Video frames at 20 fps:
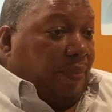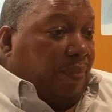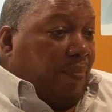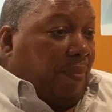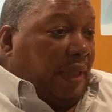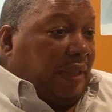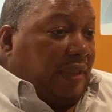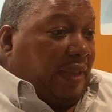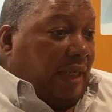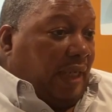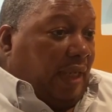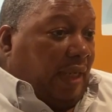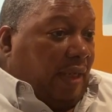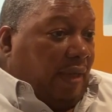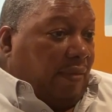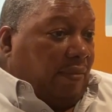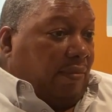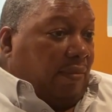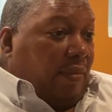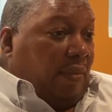My
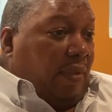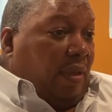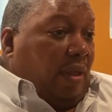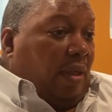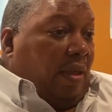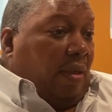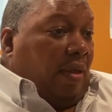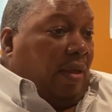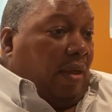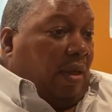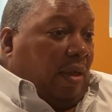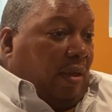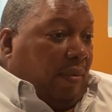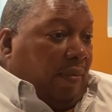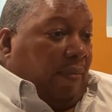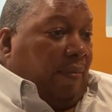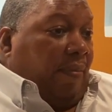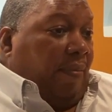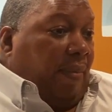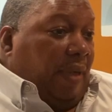dad
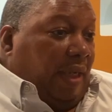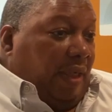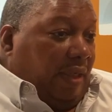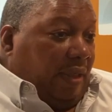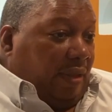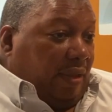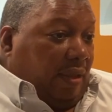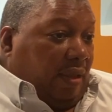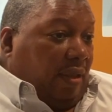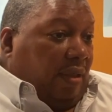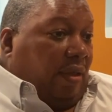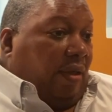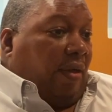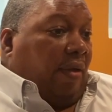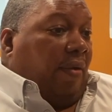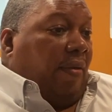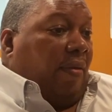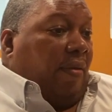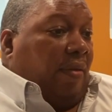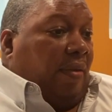made it clear
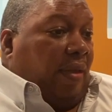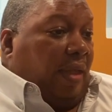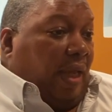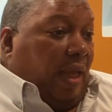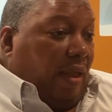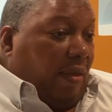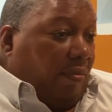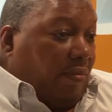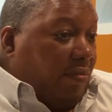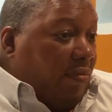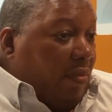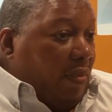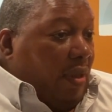that